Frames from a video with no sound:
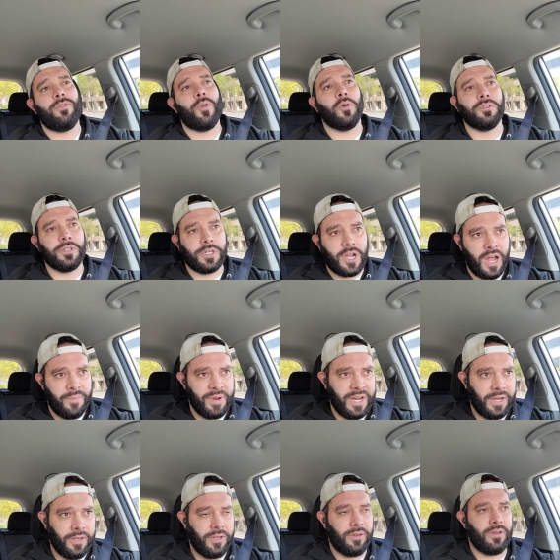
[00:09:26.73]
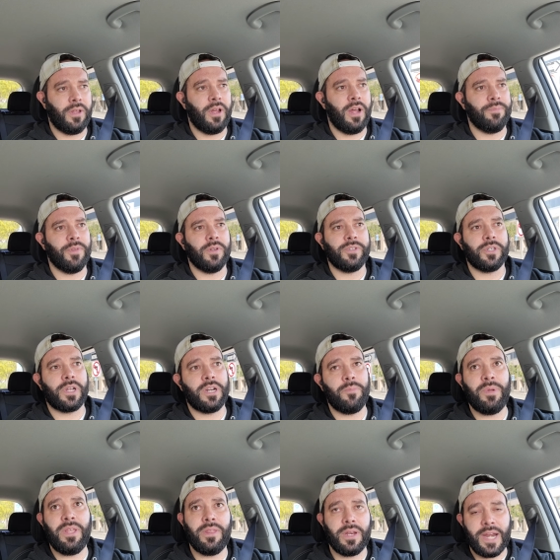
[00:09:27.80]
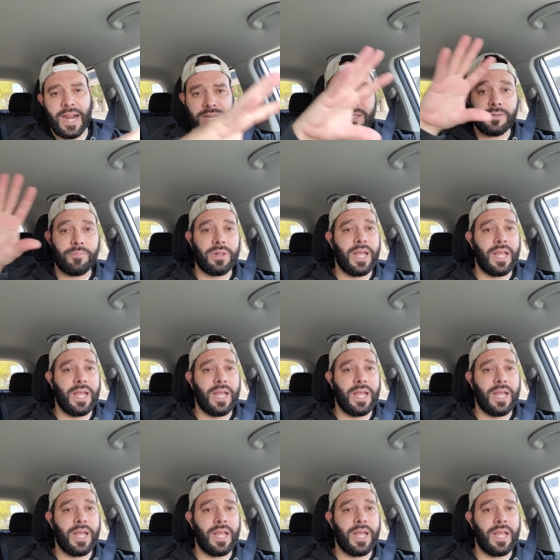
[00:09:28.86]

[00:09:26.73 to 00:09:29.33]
Those are coming. Um, those are going to be the next